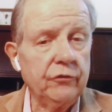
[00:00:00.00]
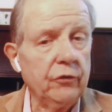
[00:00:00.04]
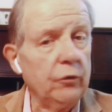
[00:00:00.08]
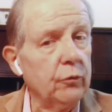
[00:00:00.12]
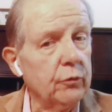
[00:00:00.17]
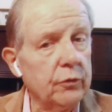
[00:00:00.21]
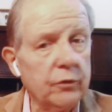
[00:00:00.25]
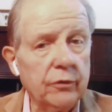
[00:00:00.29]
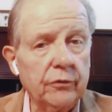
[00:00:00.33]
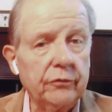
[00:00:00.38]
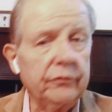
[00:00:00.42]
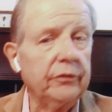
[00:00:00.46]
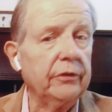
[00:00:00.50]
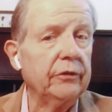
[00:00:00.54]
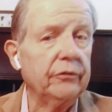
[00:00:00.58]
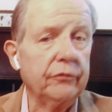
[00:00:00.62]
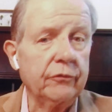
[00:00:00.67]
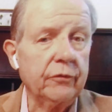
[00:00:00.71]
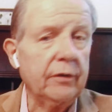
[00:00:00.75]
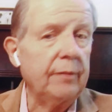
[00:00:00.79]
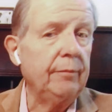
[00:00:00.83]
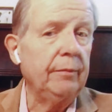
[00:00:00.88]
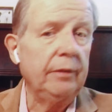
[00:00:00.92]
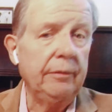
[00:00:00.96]
Joker is
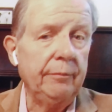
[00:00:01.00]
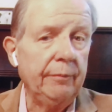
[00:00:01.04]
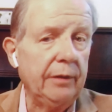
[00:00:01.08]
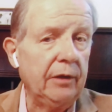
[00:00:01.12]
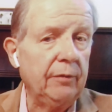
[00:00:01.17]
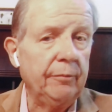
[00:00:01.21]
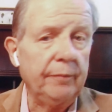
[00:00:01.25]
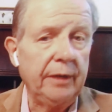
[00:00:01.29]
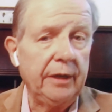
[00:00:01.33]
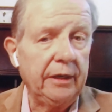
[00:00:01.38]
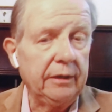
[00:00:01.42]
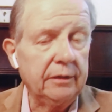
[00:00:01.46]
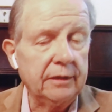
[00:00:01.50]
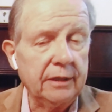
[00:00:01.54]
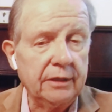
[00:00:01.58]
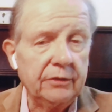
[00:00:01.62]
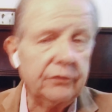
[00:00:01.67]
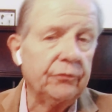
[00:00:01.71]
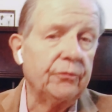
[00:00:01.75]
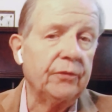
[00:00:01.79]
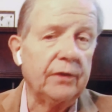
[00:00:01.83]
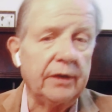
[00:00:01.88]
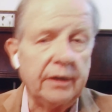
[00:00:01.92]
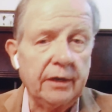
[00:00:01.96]
extremely well made.
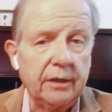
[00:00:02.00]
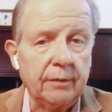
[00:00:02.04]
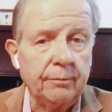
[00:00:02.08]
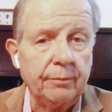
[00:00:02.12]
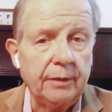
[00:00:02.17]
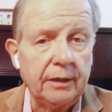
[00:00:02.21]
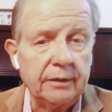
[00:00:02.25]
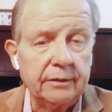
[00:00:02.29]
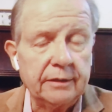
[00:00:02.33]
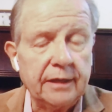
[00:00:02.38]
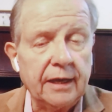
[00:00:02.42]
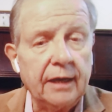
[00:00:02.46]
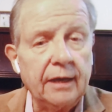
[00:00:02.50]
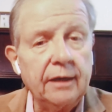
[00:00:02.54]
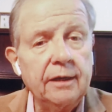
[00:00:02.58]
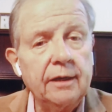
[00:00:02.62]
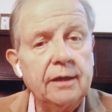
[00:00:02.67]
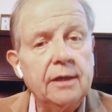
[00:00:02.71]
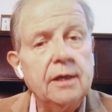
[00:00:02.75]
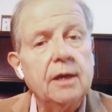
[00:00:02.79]
Let's forget about that.